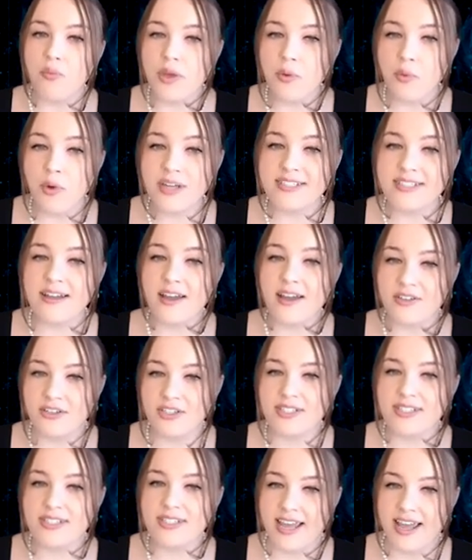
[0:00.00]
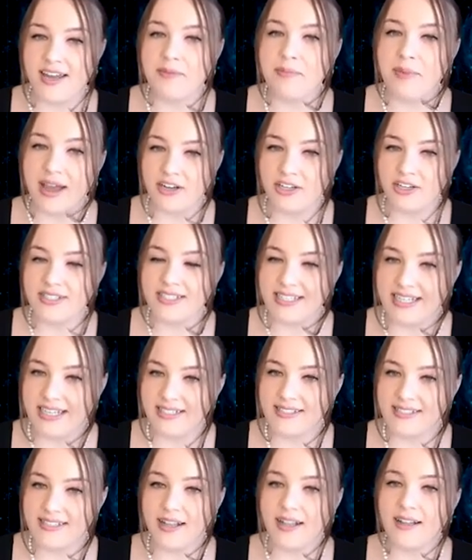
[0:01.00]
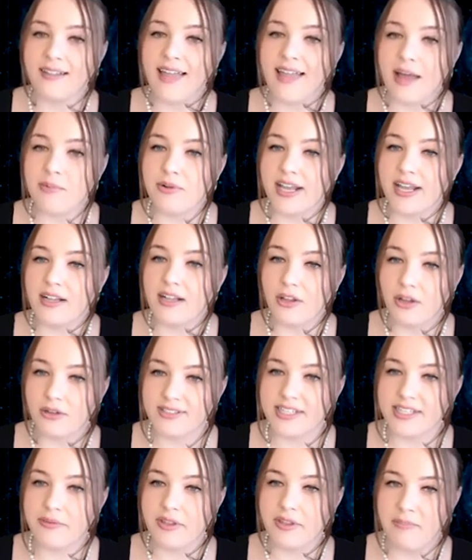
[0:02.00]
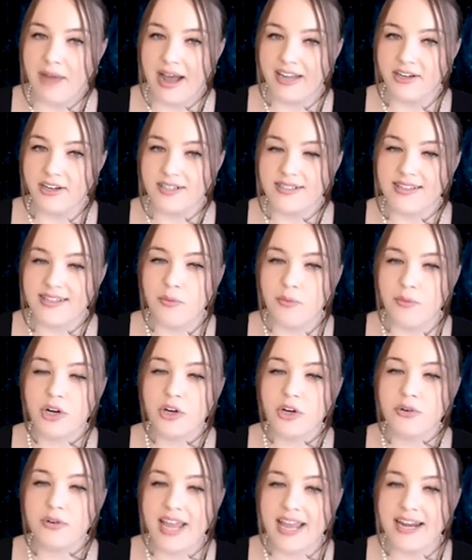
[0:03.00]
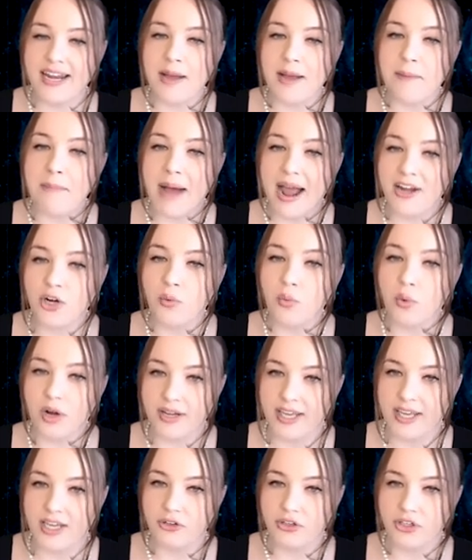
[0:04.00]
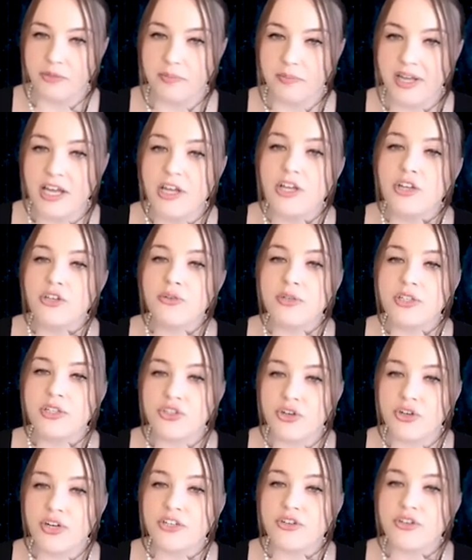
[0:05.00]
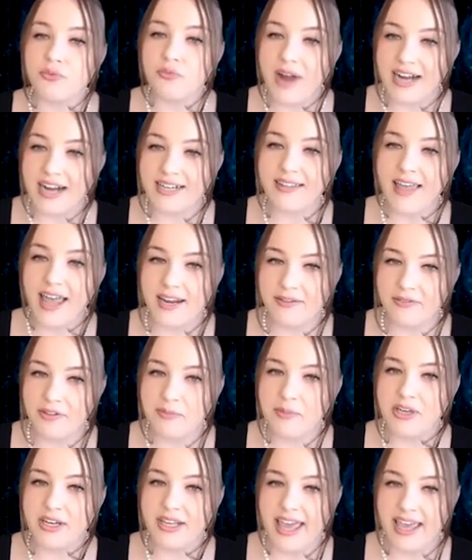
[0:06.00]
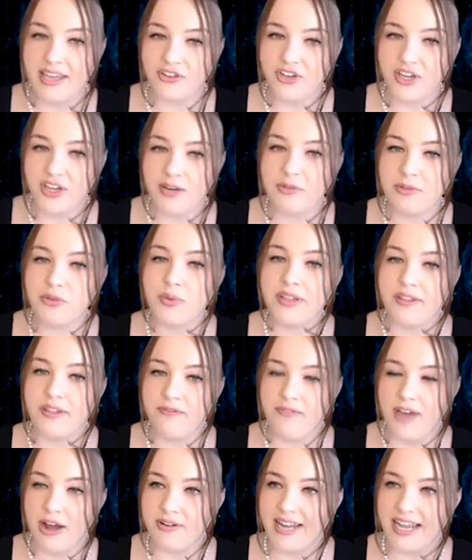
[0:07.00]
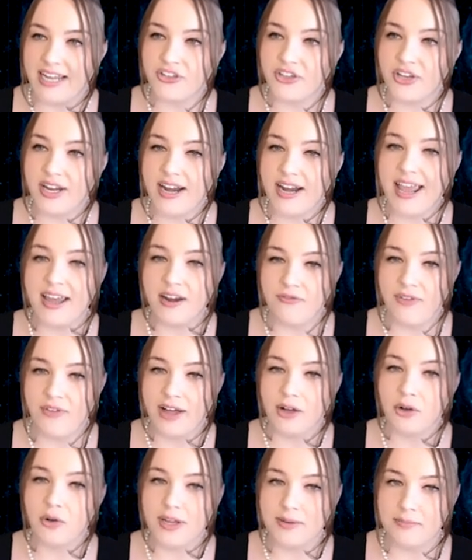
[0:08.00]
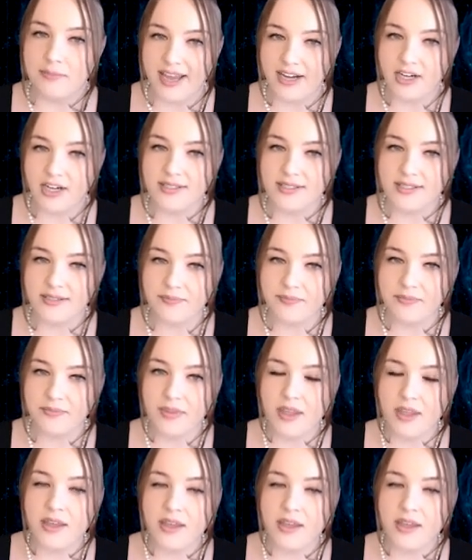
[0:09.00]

We want to understand miners' needs and collaborate closely with miners, and we're creating a miner working group to ensure a direct line of communication between the foundation and Filecoin miners.